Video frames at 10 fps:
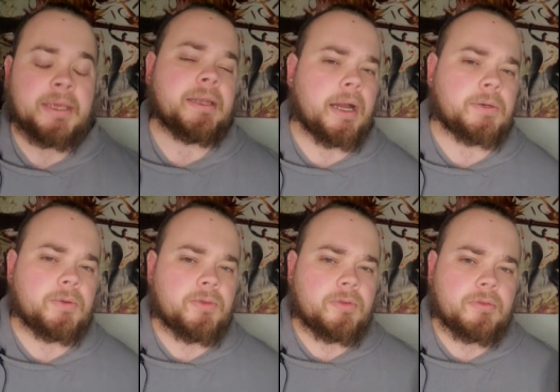
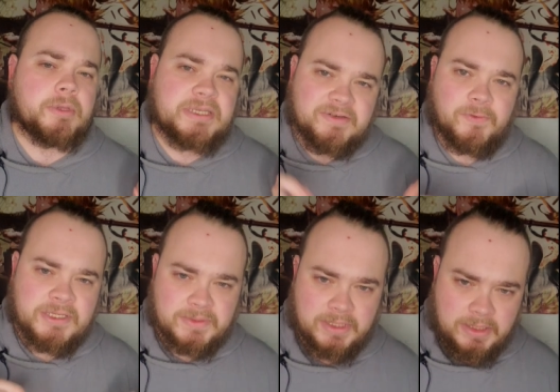Now, the
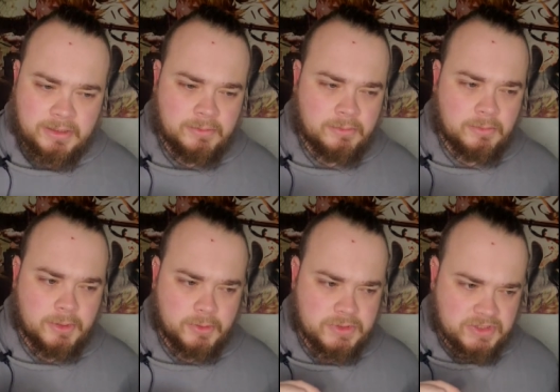difference in
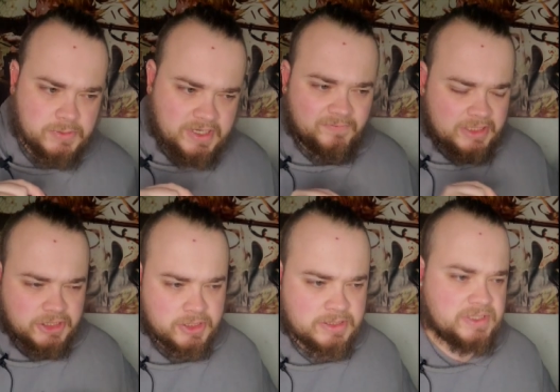those two
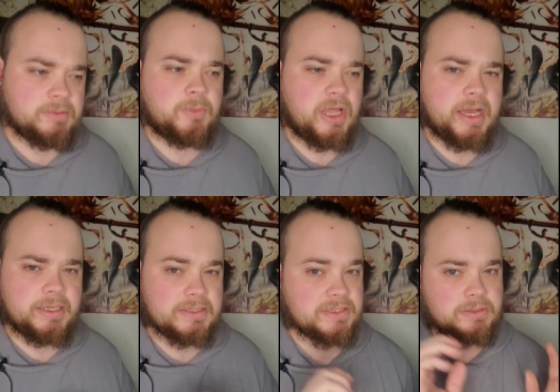definitions
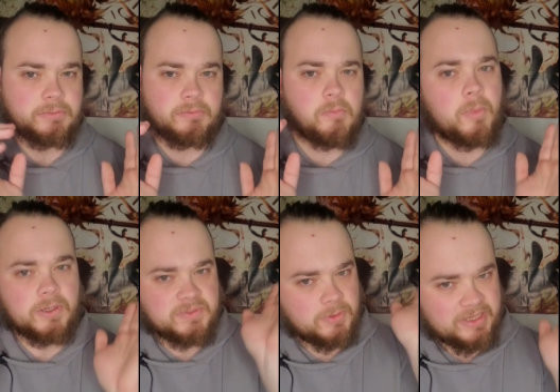implies
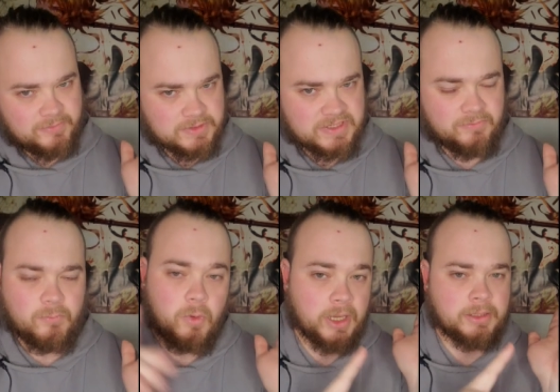multiple levels of
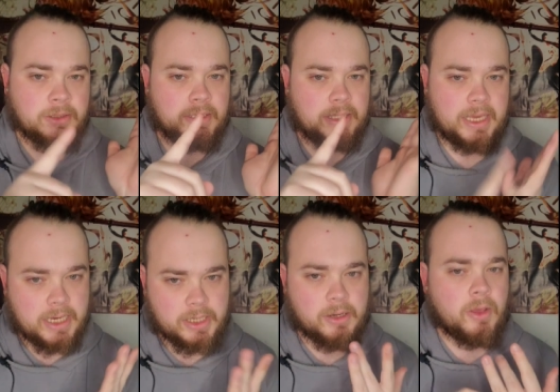one,
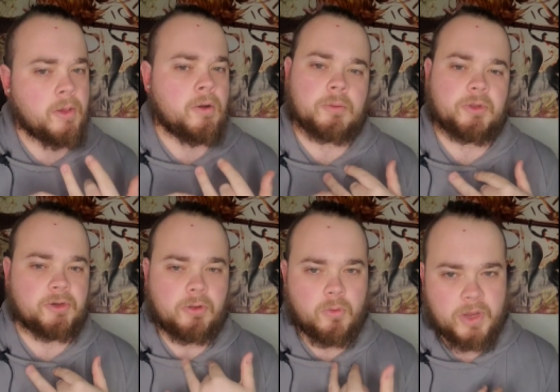care or
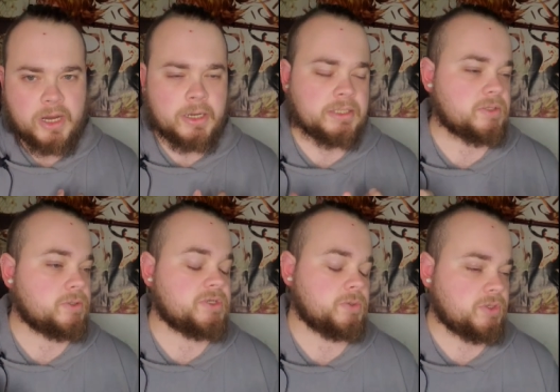political awareness or
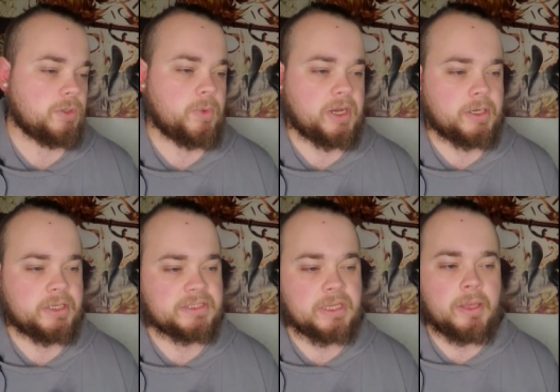social
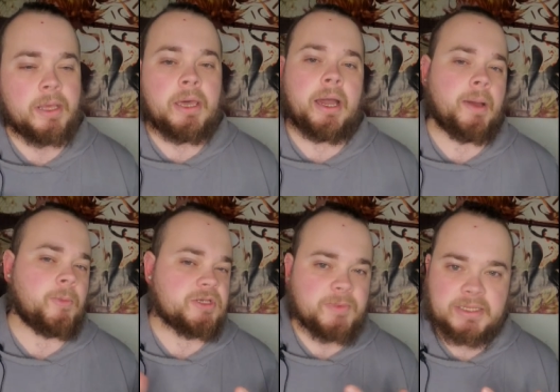awareness,
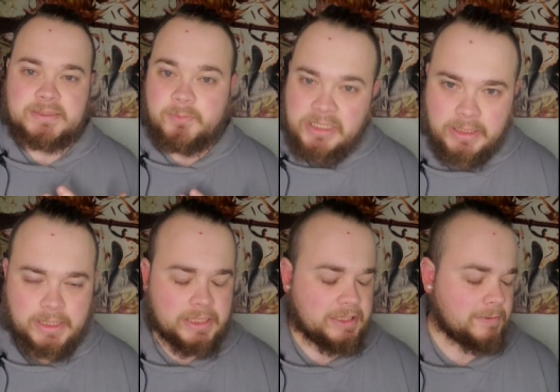
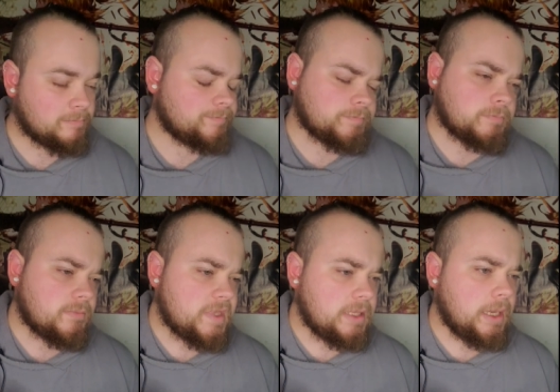responsibility,
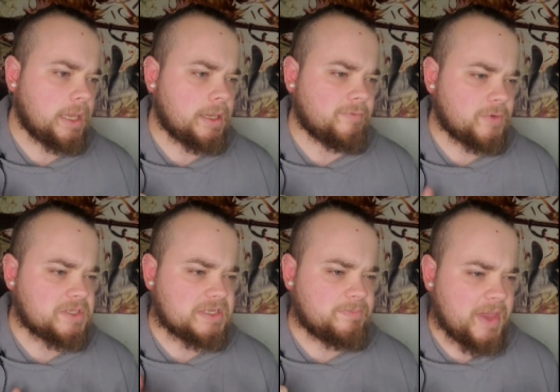
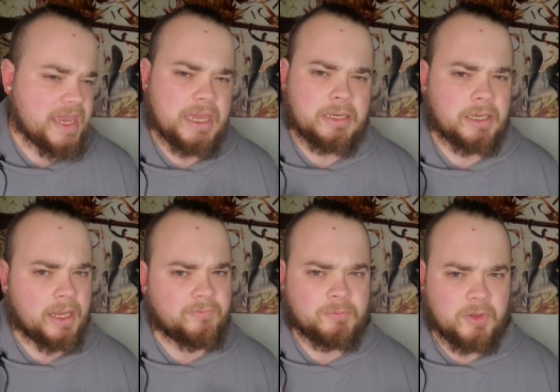versus ban
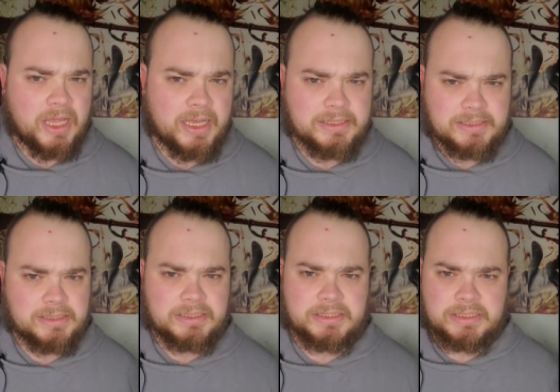kind of implies
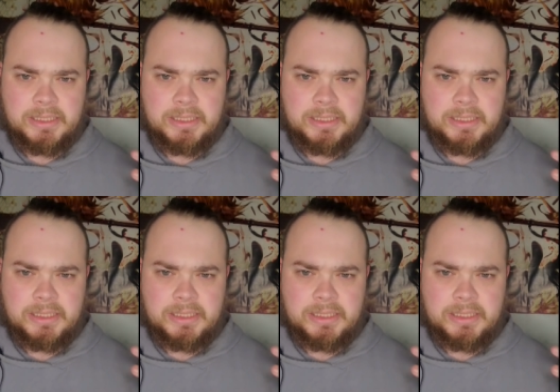this